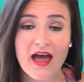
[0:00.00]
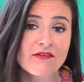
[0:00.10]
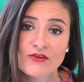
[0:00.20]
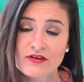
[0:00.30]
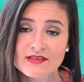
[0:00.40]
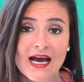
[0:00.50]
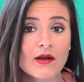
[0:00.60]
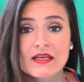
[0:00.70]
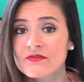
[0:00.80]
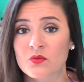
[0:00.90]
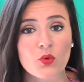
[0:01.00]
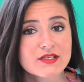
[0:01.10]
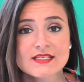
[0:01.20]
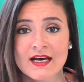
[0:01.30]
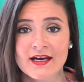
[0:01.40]
ever, not even
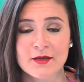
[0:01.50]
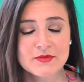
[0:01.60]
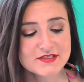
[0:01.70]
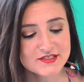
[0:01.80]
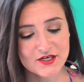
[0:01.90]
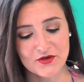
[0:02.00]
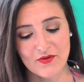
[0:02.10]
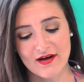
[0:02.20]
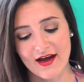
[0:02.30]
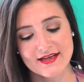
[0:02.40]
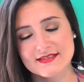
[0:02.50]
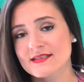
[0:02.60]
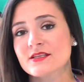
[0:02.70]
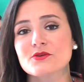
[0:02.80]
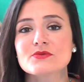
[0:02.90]
one time. So I
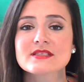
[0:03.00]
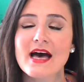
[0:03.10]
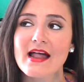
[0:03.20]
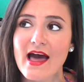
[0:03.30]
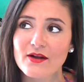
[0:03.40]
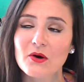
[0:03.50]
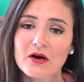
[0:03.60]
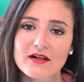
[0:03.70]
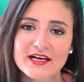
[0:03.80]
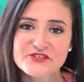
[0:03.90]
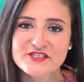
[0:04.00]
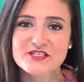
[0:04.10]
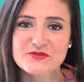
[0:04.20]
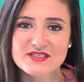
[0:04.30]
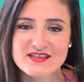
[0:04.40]
didn't use that at all. I
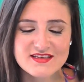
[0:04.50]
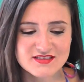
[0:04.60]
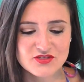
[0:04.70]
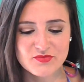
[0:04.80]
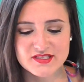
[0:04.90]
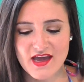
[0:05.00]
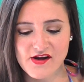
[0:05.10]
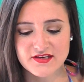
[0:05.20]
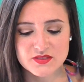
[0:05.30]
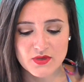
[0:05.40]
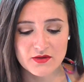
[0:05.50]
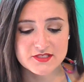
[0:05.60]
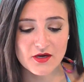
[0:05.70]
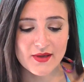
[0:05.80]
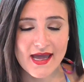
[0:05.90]
just used these two mascaras when I
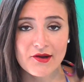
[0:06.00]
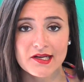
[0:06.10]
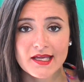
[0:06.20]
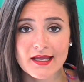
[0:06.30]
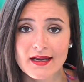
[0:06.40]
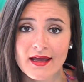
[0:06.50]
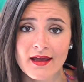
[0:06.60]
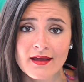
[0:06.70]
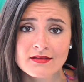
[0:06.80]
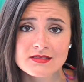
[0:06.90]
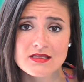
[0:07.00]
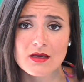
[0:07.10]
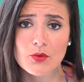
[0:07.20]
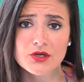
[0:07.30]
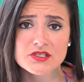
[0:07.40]
was going out at night, and
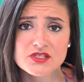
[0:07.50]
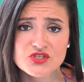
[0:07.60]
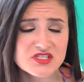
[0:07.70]
they worked